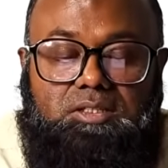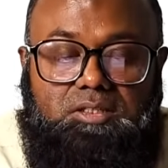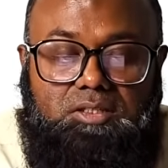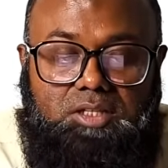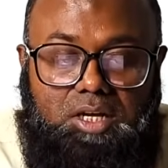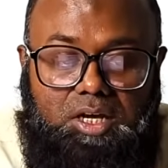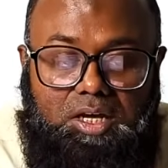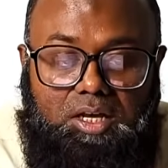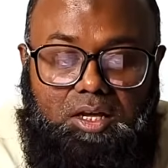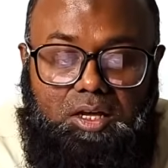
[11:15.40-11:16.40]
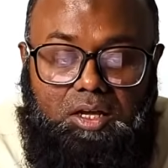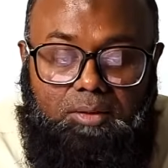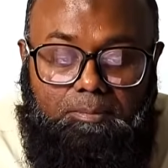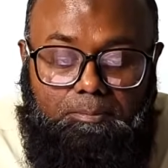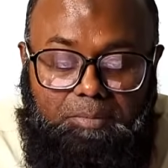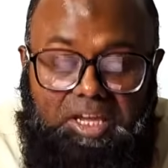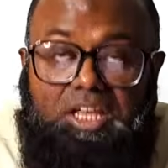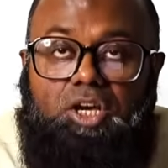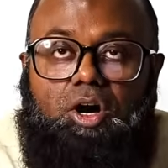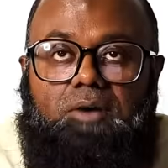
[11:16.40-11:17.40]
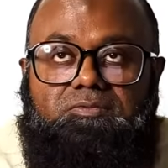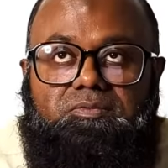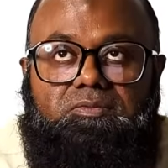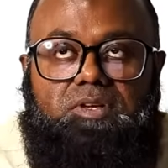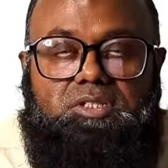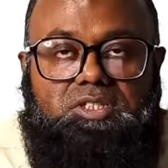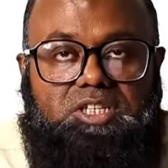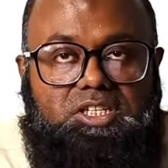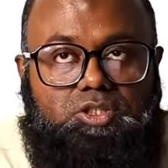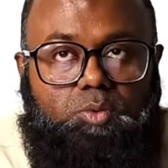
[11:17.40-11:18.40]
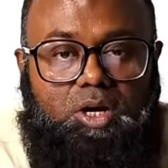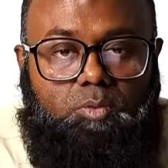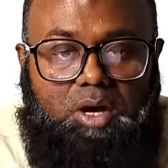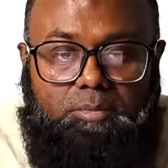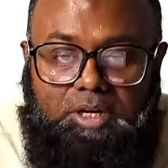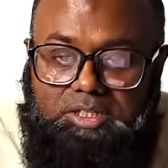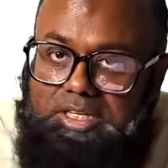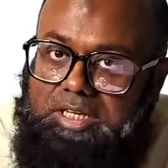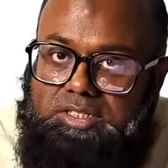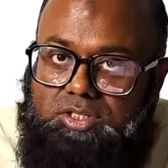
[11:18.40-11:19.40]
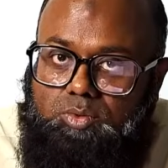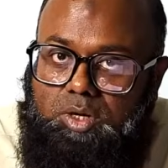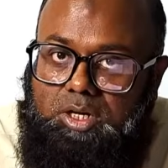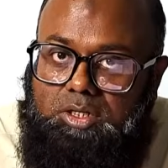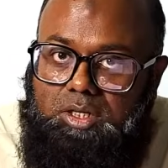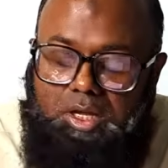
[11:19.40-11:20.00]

the meaning of d squared y by dx squared.